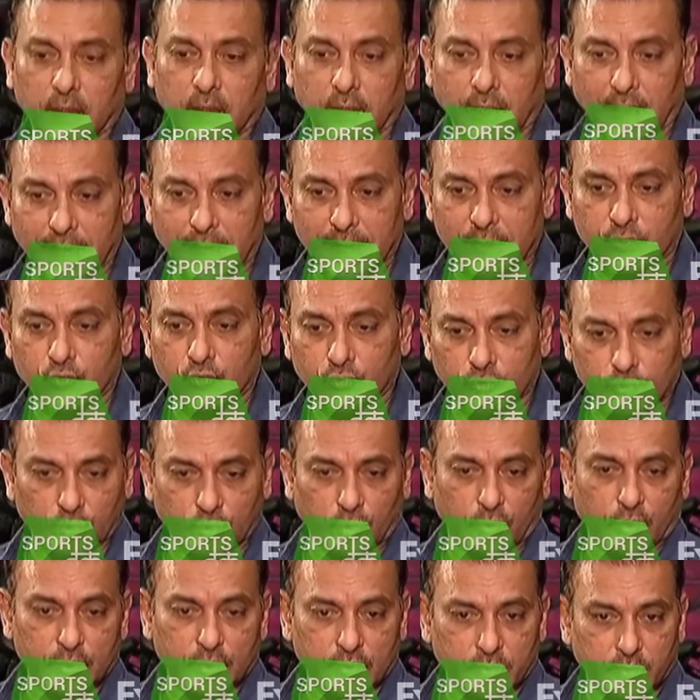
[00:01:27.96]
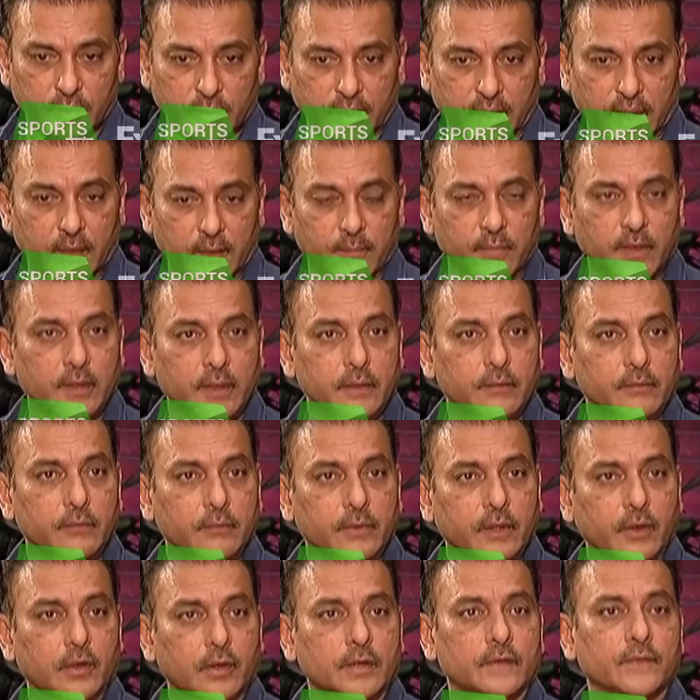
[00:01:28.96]
the last two tours we came here,
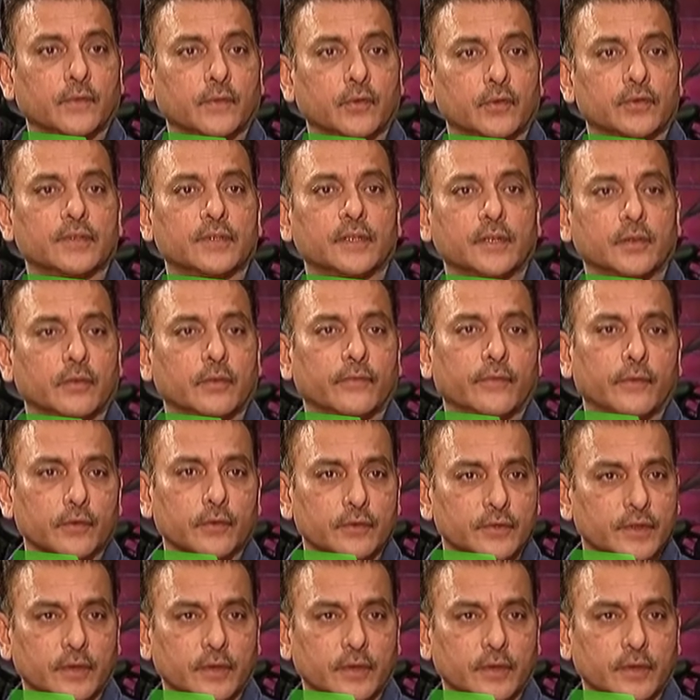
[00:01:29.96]
we lost four zero, four